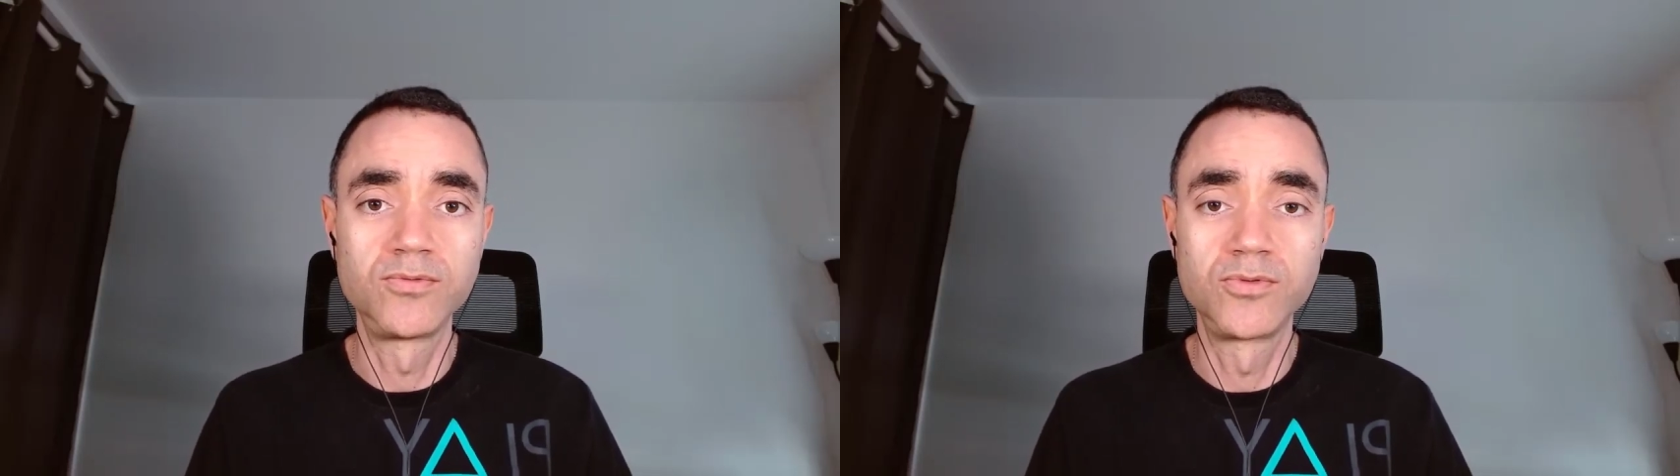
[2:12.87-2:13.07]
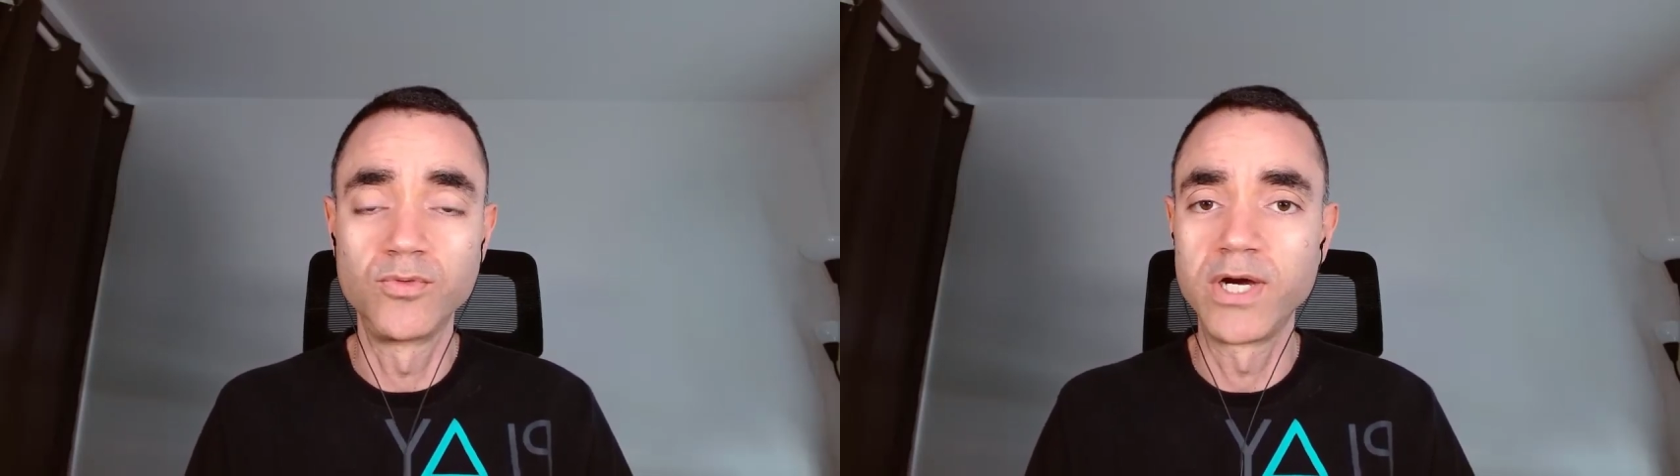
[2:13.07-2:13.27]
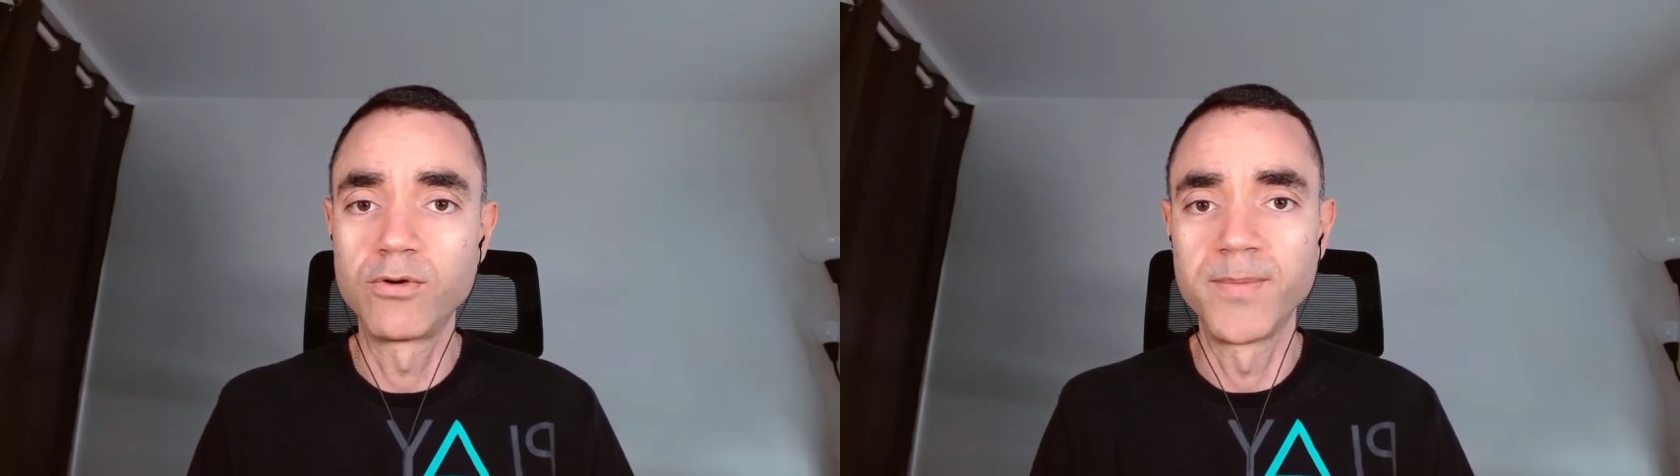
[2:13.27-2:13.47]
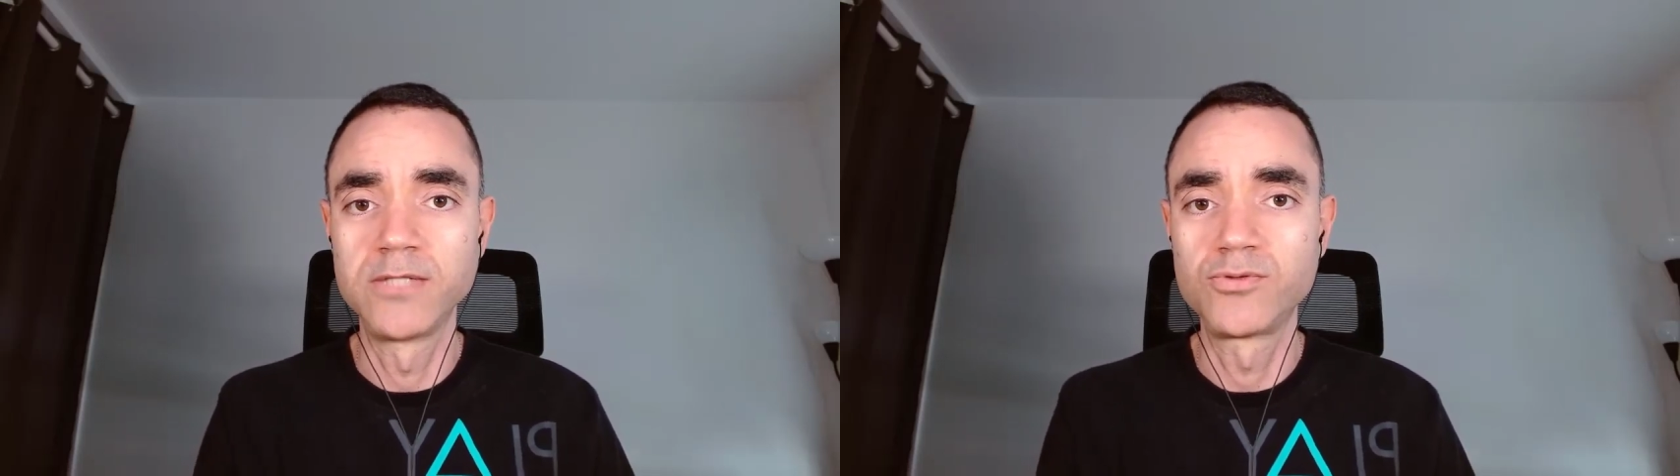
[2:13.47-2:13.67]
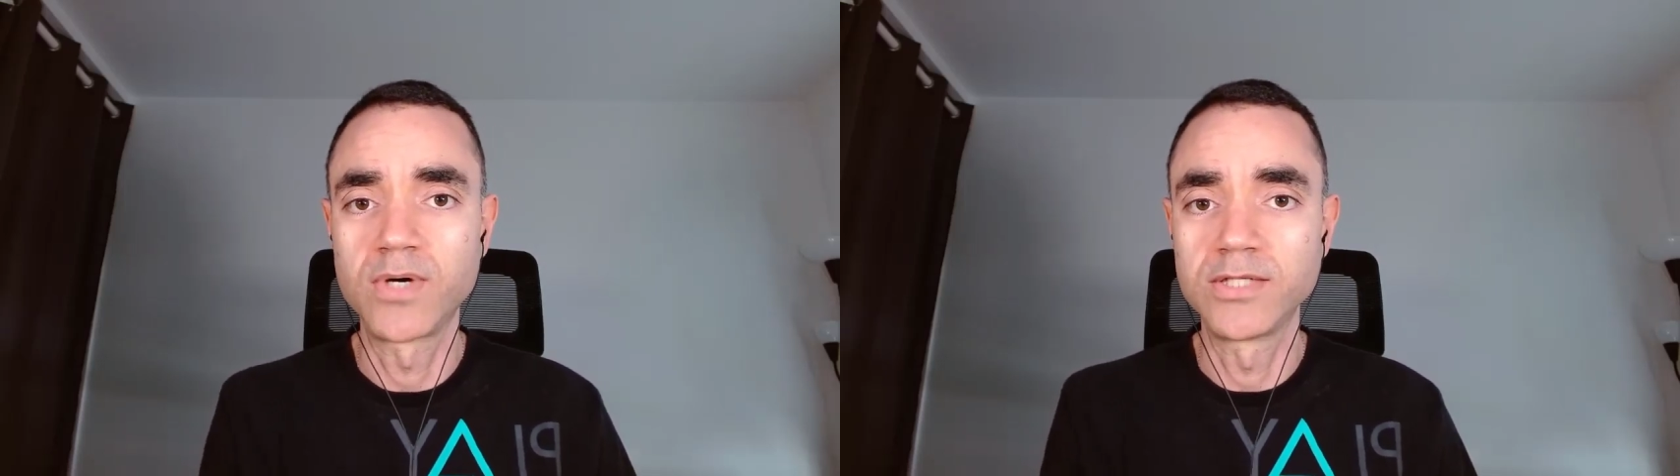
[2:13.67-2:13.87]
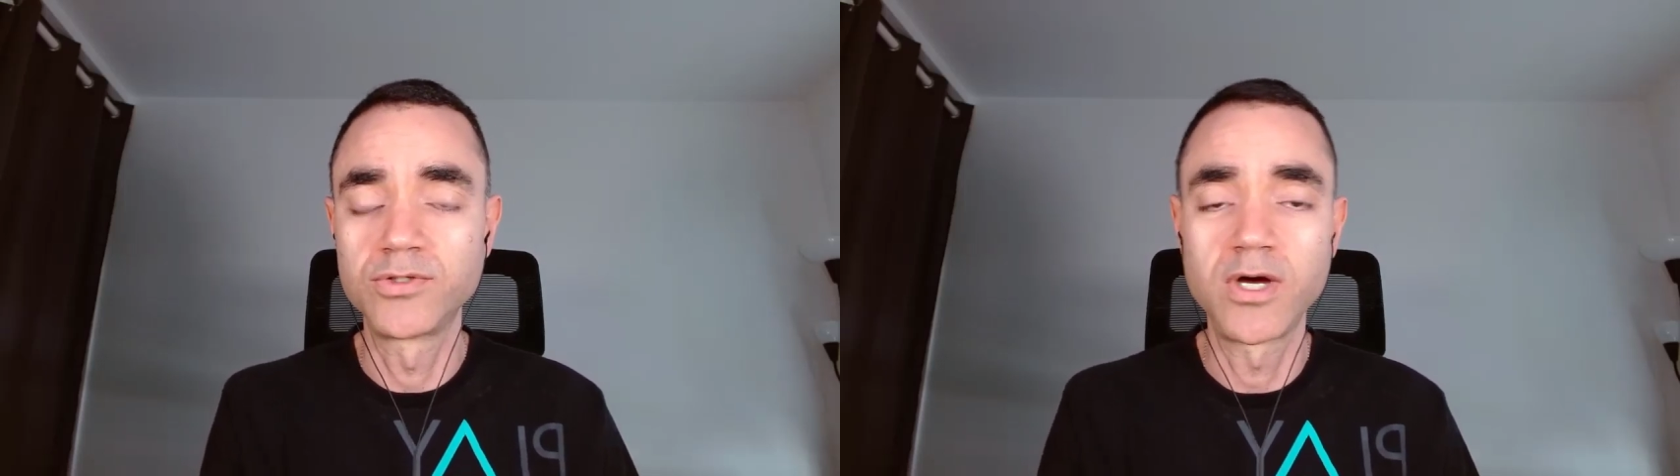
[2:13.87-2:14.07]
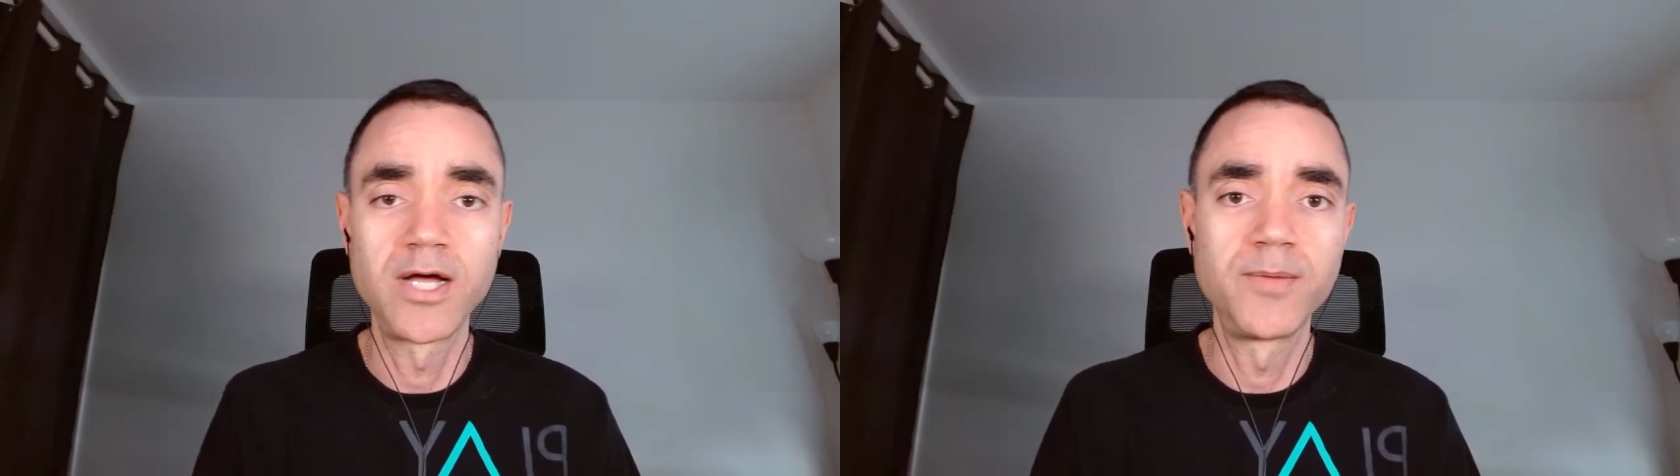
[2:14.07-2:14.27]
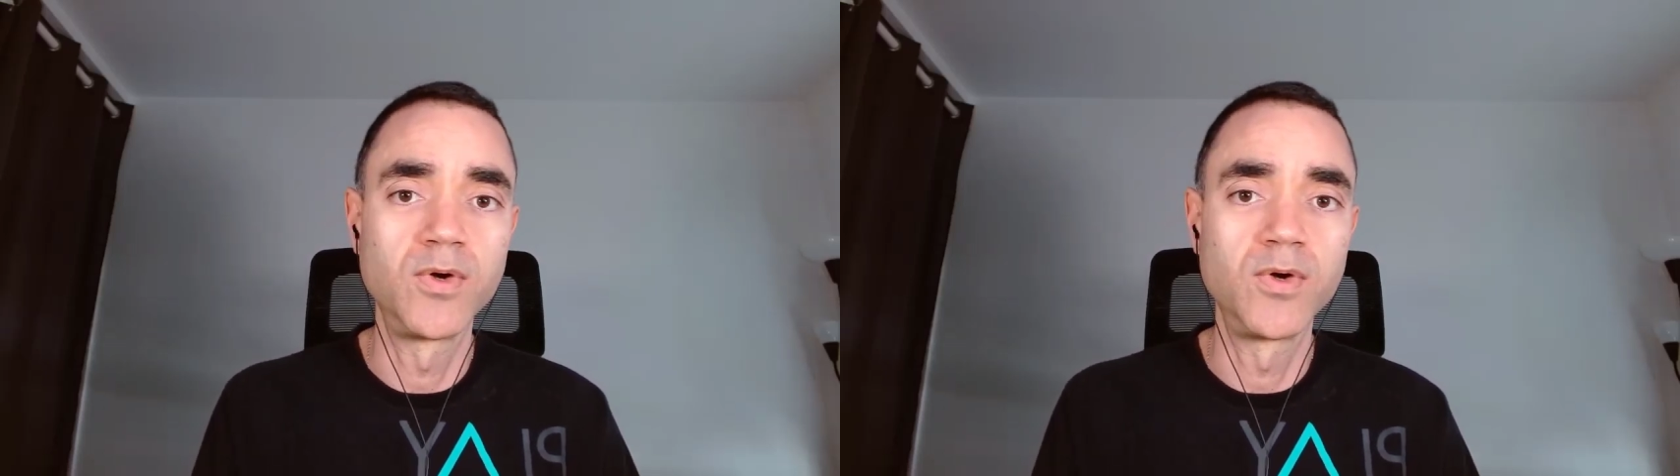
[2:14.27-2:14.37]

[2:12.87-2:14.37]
to recommend to a job